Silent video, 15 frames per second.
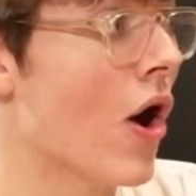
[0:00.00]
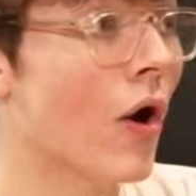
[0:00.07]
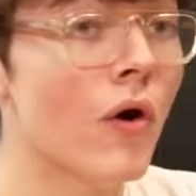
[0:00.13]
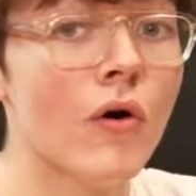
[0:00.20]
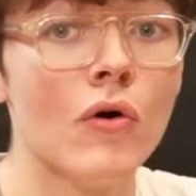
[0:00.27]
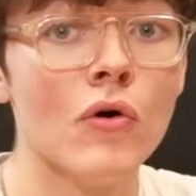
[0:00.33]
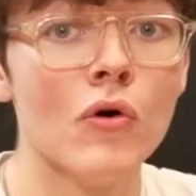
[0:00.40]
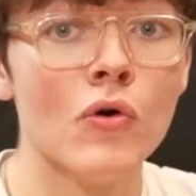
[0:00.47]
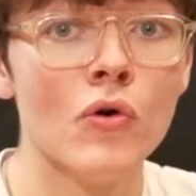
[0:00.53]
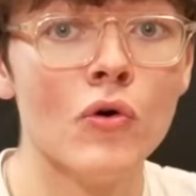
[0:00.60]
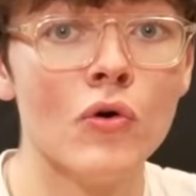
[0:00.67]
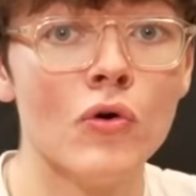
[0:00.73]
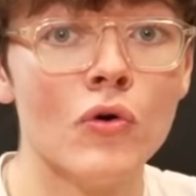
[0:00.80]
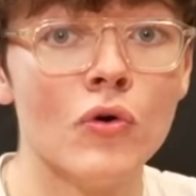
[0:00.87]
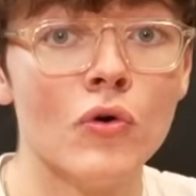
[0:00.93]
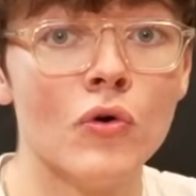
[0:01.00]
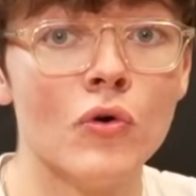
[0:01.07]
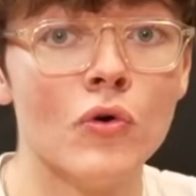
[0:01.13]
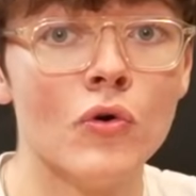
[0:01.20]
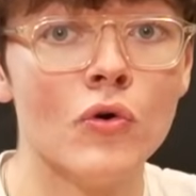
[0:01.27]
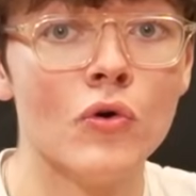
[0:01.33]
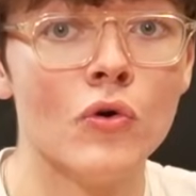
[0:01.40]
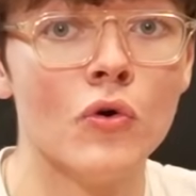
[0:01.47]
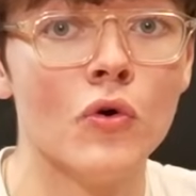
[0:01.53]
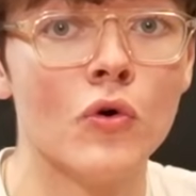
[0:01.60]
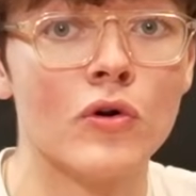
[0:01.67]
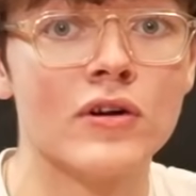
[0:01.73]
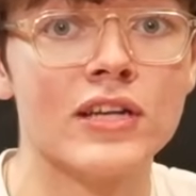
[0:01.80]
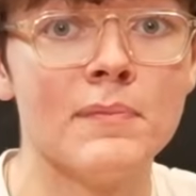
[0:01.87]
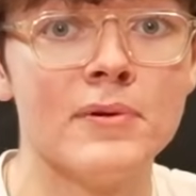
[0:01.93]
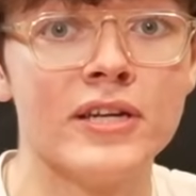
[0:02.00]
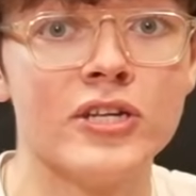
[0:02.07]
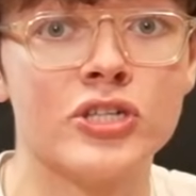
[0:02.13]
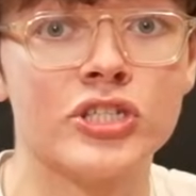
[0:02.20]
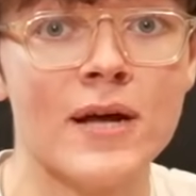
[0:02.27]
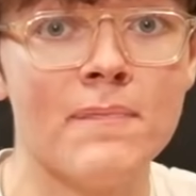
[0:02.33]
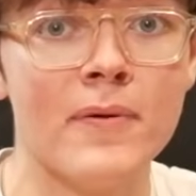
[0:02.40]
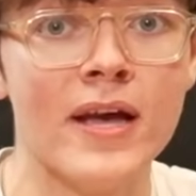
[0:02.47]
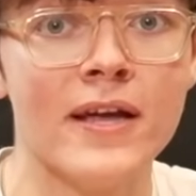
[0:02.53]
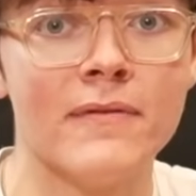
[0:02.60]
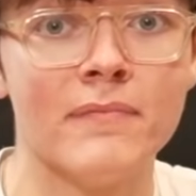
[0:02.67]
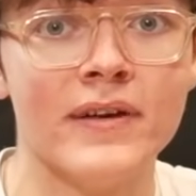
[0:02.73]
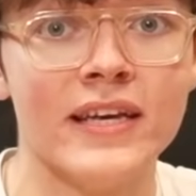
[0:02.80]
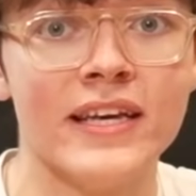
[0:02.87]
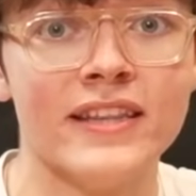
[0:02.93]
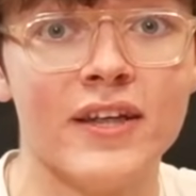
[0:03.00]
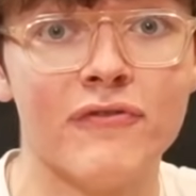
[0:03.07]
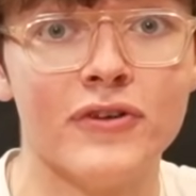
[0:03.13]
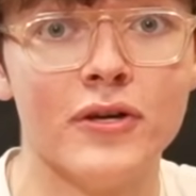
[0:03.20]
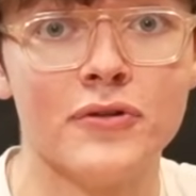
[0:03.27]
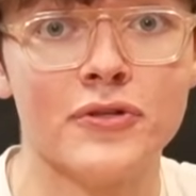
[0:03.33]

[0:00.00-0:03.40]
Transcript: Oh, clip it and ship it. Clip Me it in the